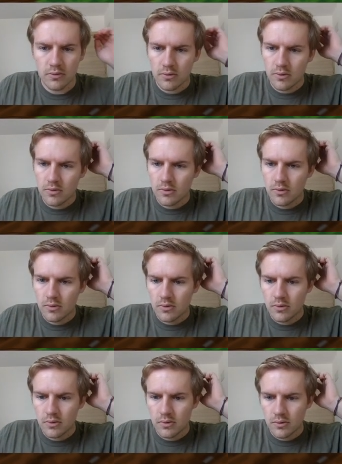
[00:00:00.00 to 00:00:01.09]

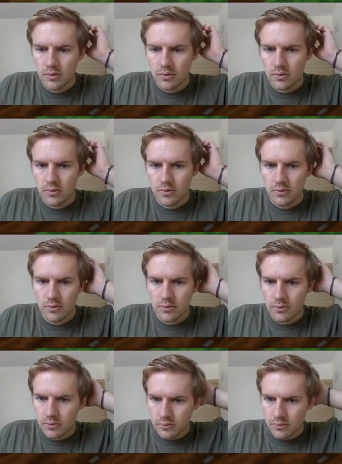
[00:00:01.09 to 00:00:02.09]
No one is speaking in this clip.